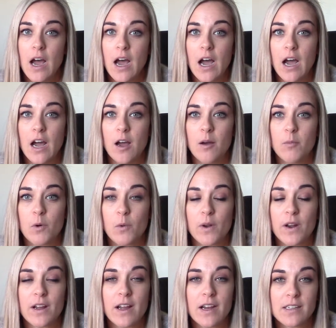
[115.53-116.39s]
Um,
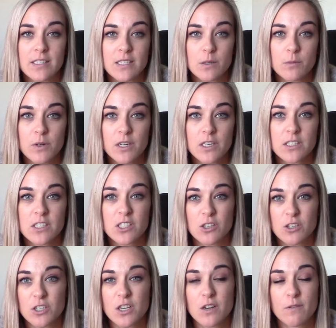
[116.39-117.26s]
when a customer is
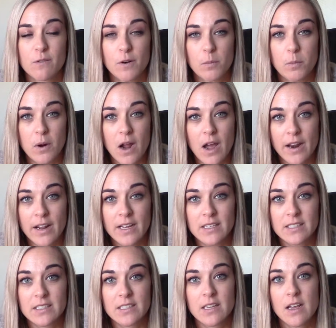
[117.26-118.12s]
searching for
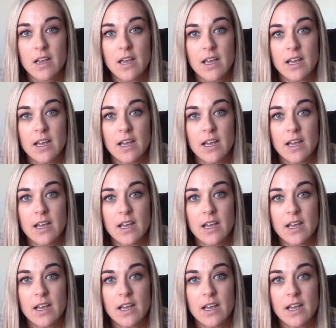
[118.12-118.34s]
products,